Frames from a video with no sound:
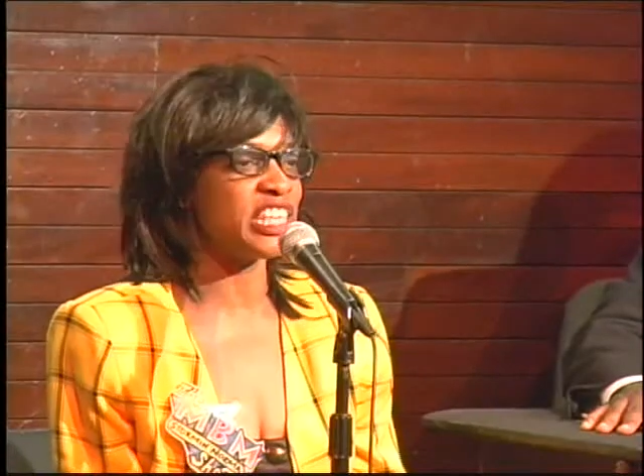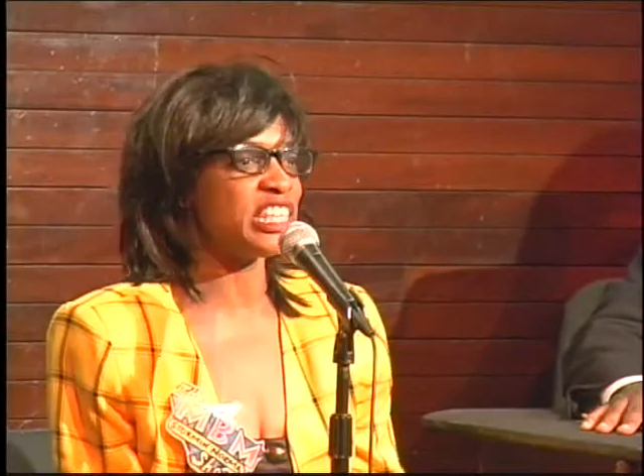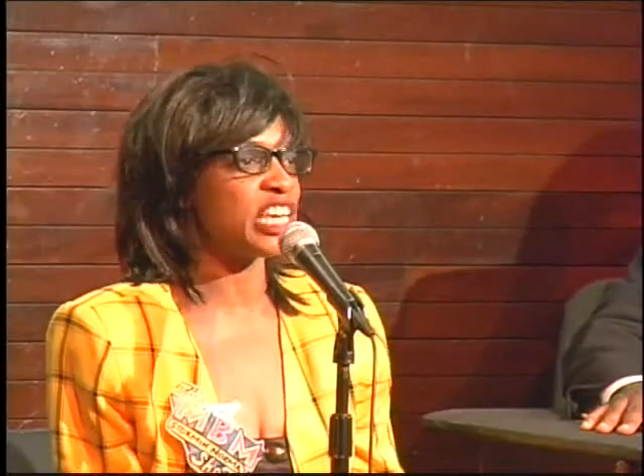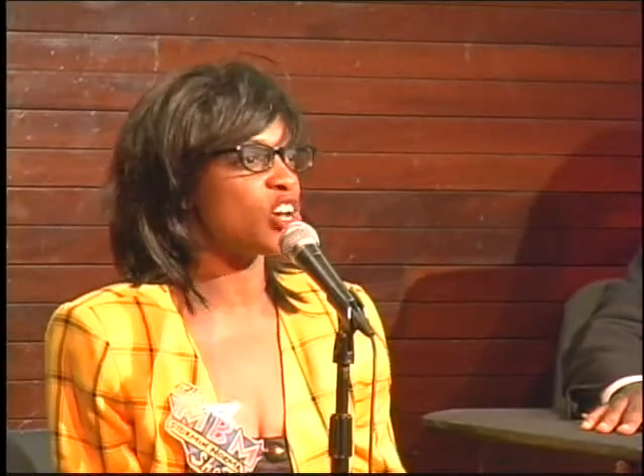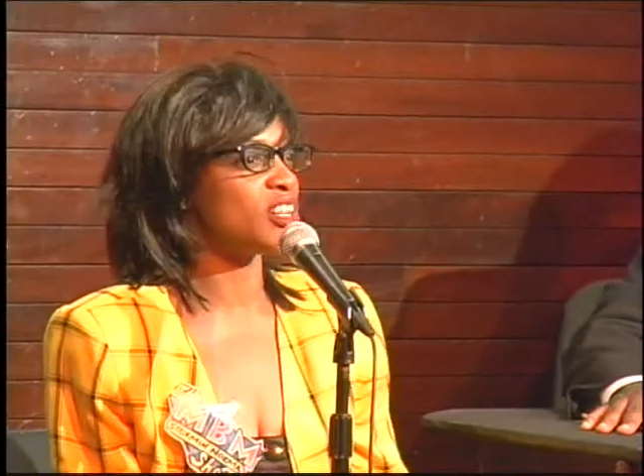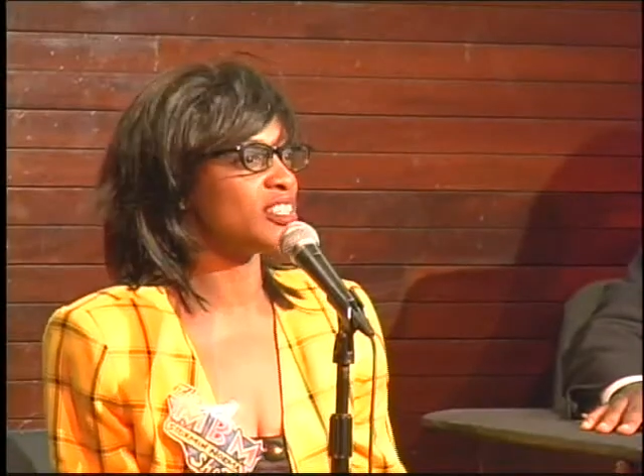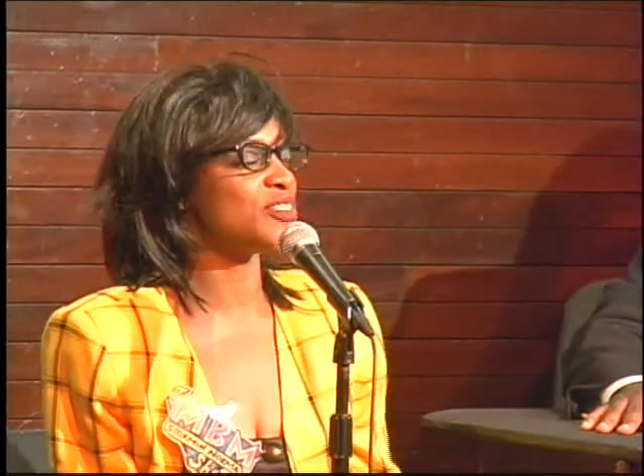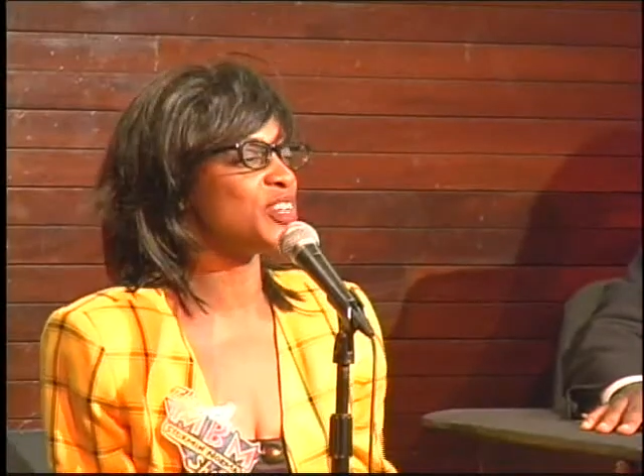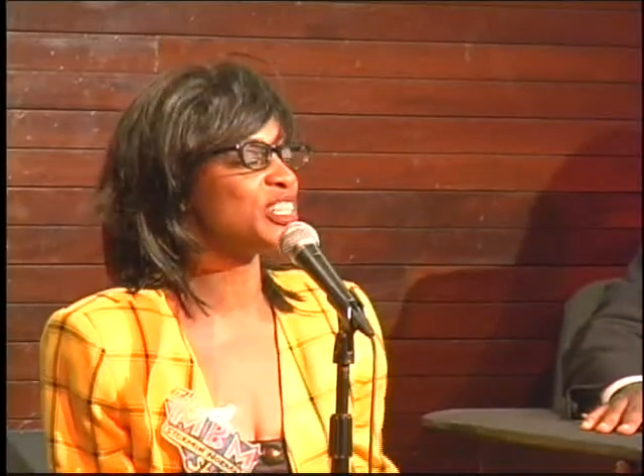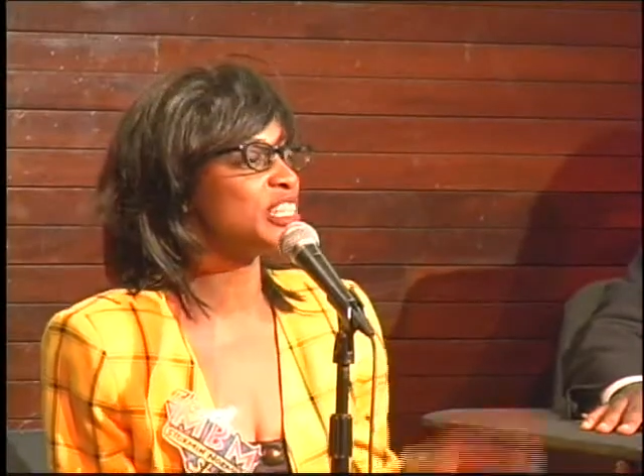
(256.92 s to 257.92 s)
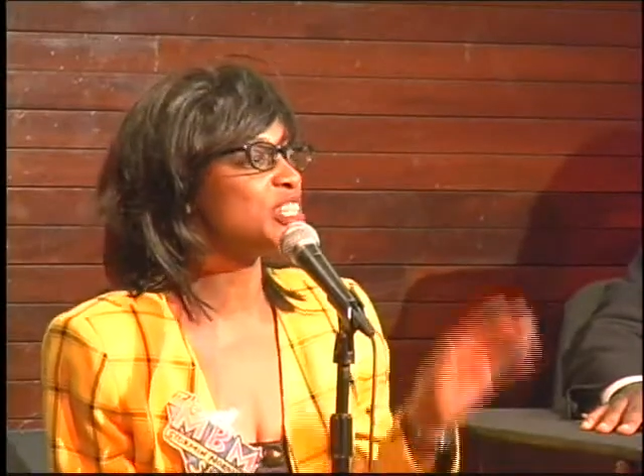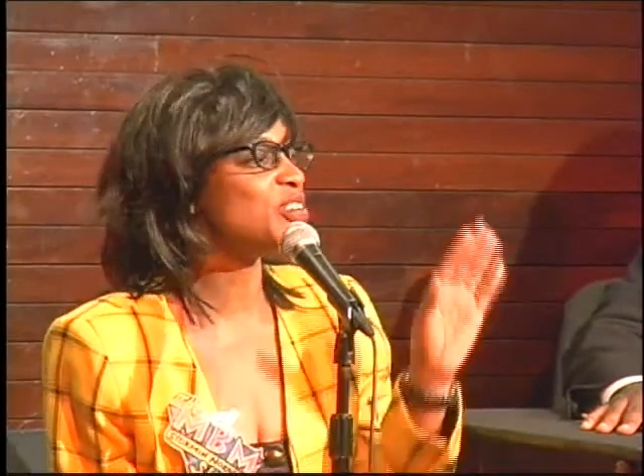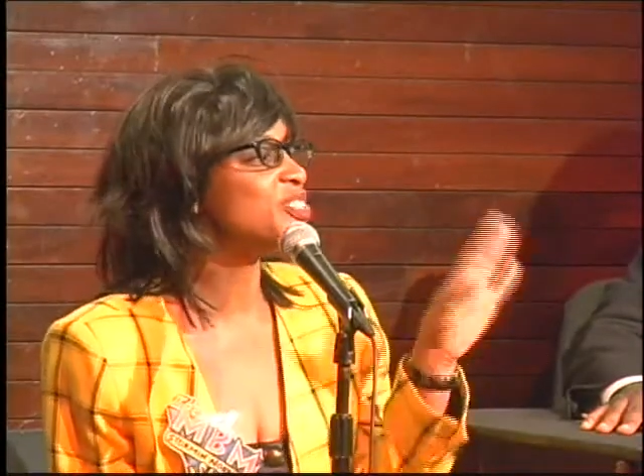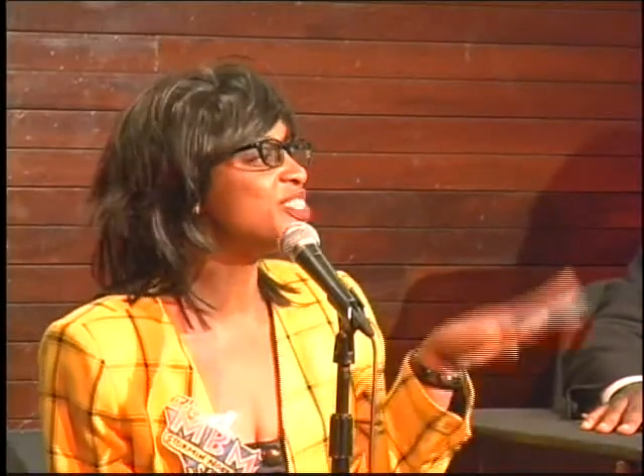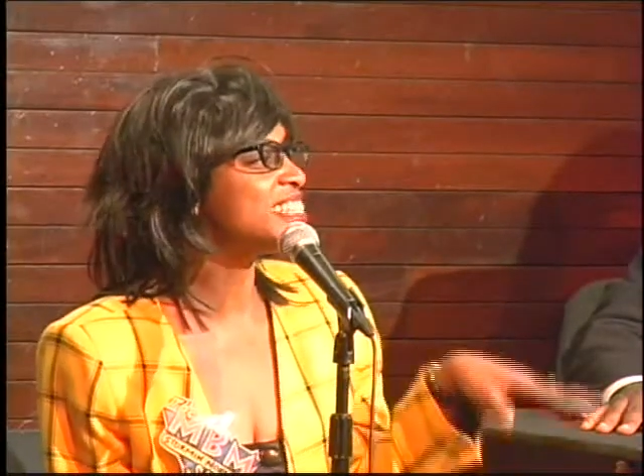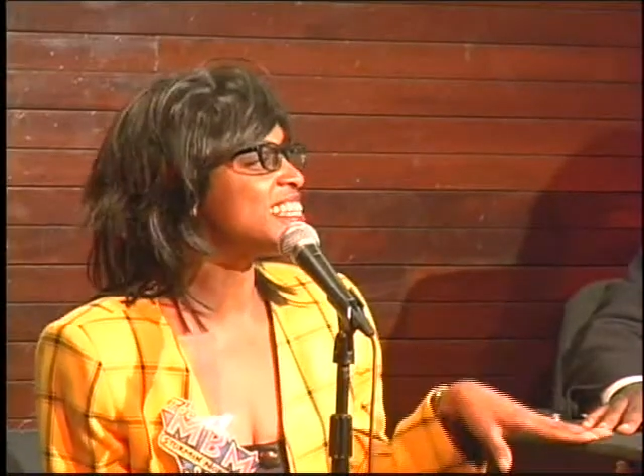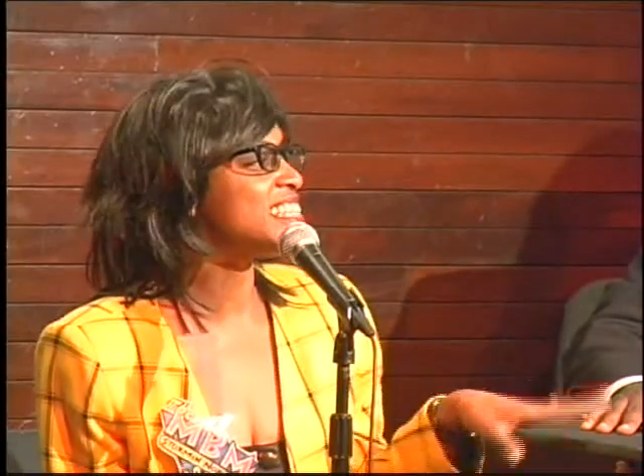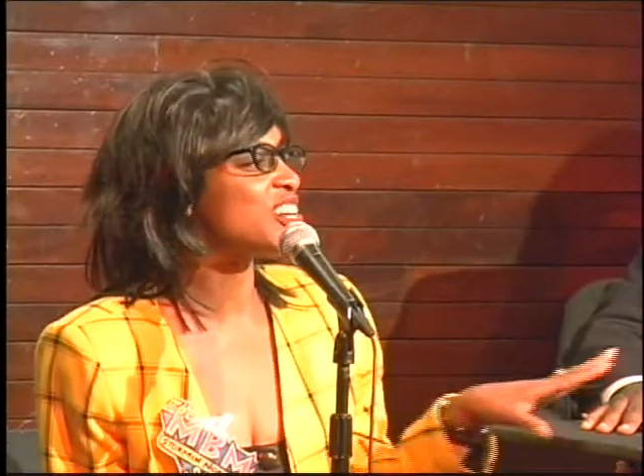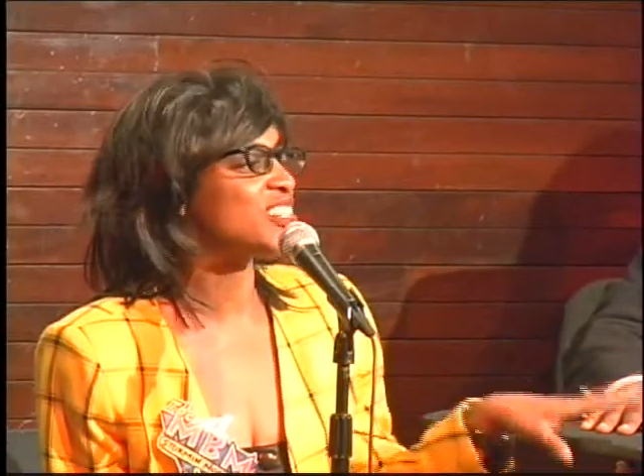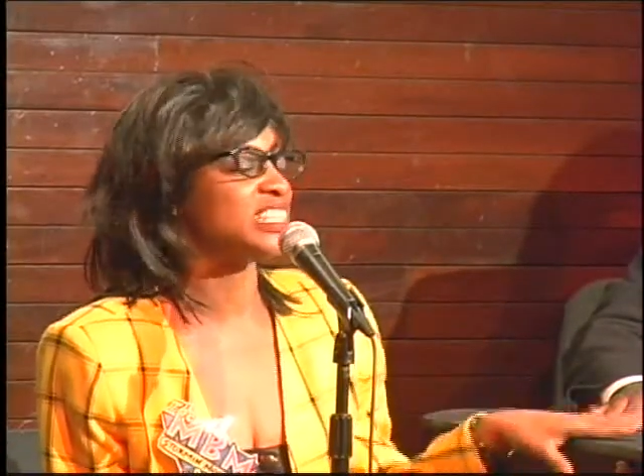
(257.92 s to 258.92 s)
think they call it, well, in the old days they
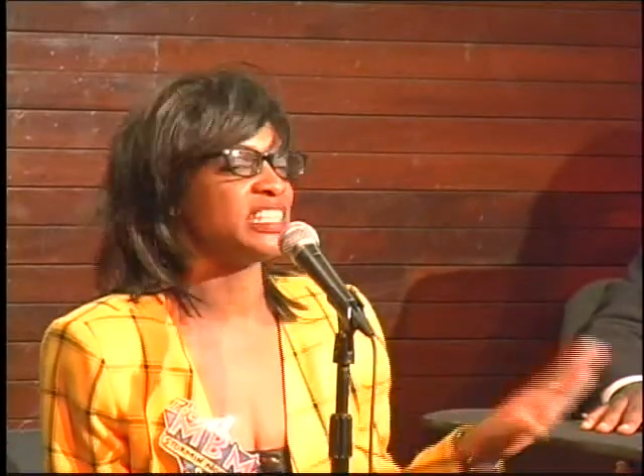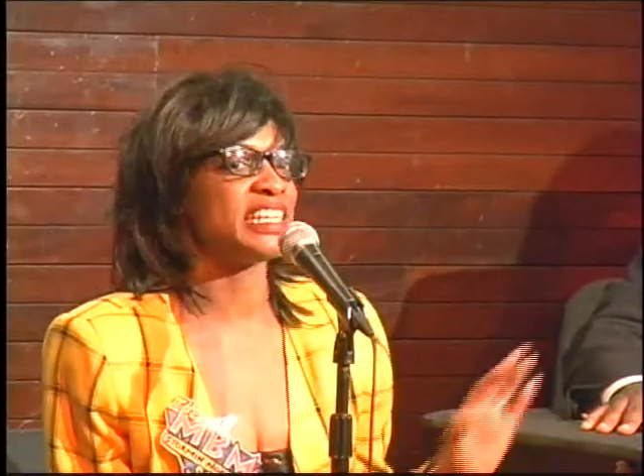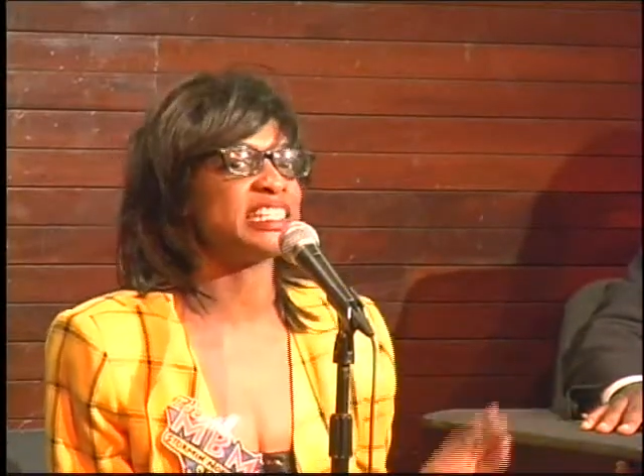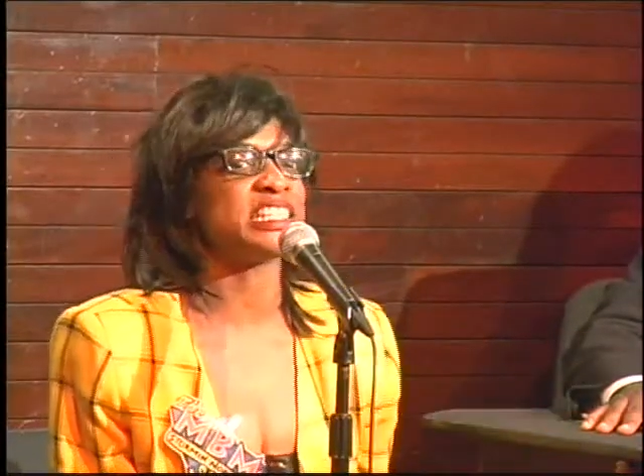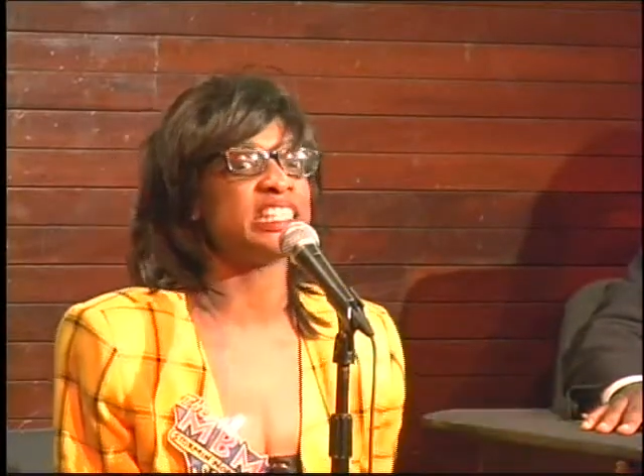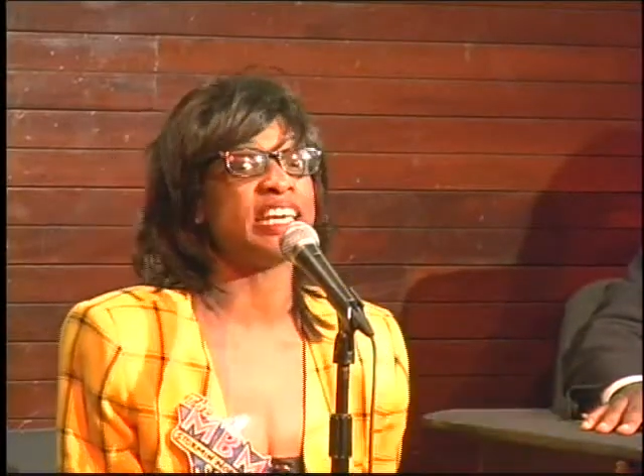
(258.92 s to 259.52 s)
called it Les.